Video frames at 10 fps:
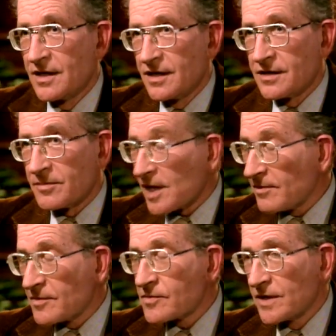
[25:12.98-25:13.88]
The
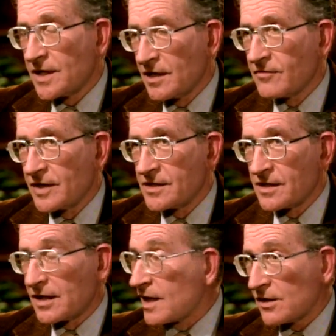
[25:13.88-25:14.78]
problems we're now facing
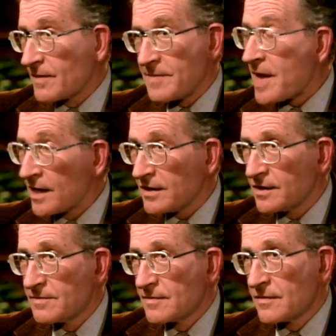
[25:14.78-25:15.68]
are not going to be bounded.
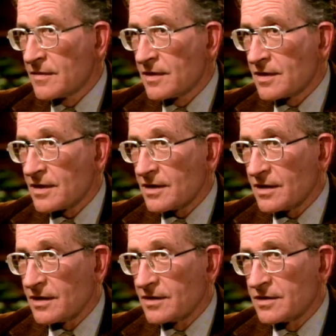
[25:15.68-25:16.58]

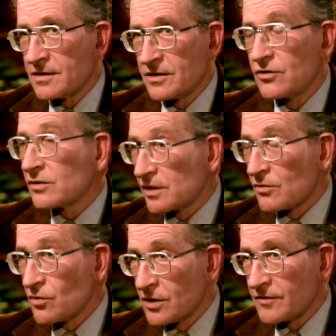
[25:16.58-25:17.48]
A nuclear
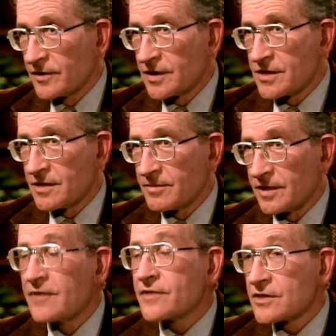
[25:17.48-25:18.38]
war, for example,
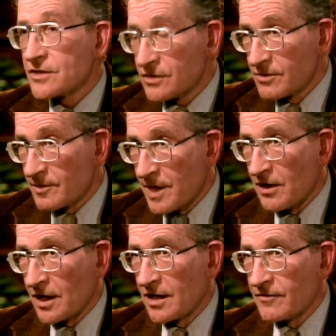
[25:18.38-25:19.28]
if there's a
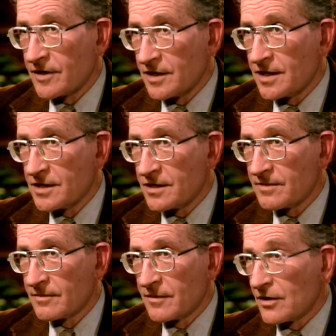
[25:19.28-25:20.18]
superpower confrontation,
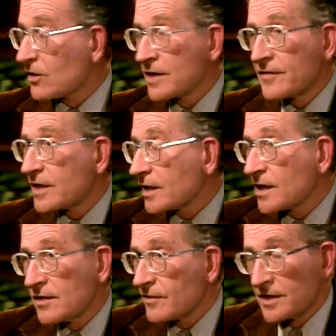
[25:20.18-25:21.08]
or even a
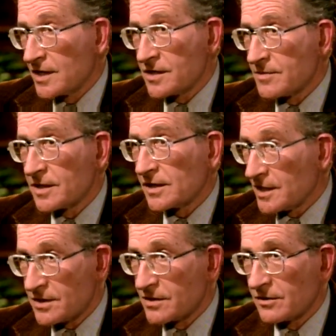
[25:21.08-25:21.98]
confrontation among
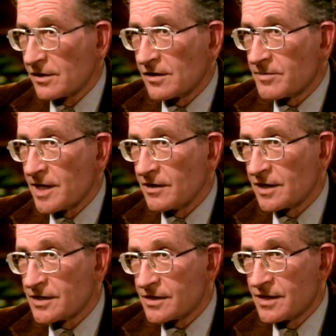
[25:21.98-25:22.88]
lesser nuclear
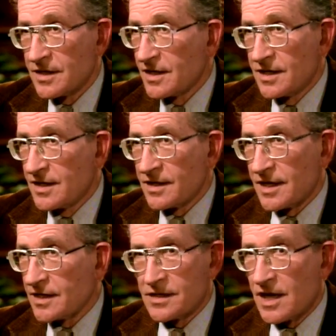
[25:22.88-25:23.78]
powers,
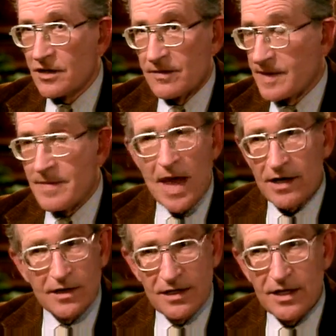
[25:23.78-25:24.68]
that's not going to be
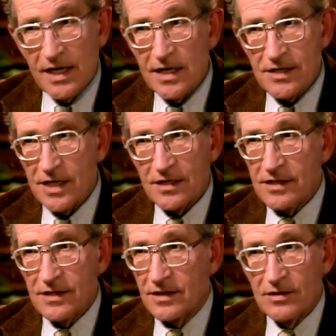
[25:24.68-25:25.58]
bounded in any sense
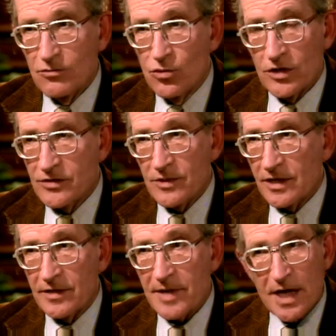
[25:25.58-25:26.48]
that wars were in
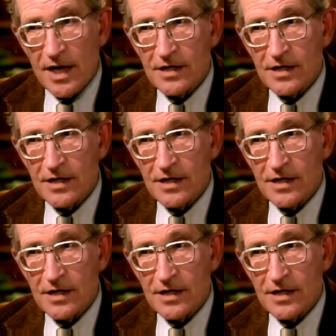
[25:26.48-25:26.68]
the past.